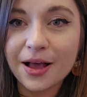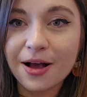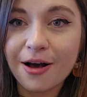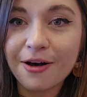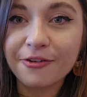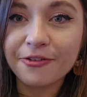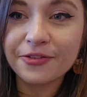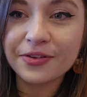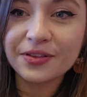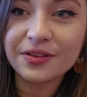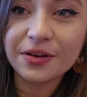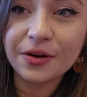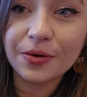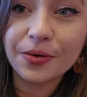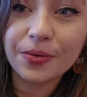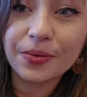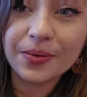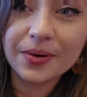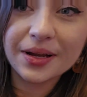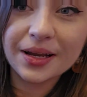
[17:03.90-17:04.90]
Off,
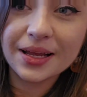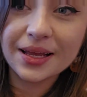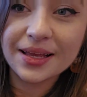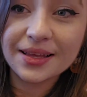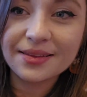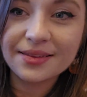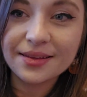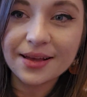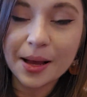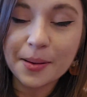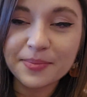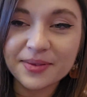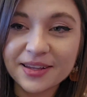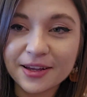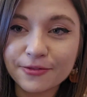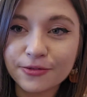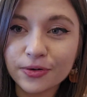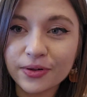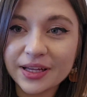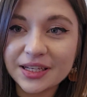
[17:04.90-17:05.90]
so I'm
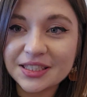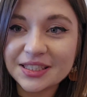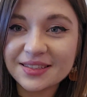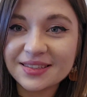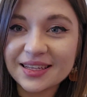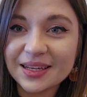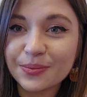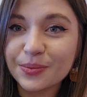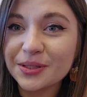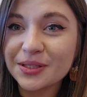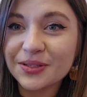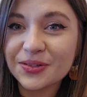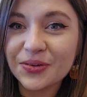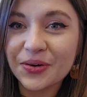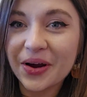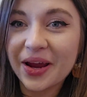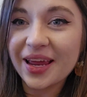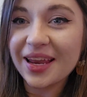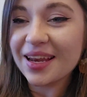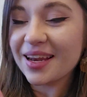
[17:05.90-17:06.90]
several inches in, which is
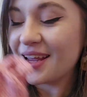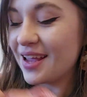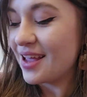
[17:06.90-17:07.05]
great.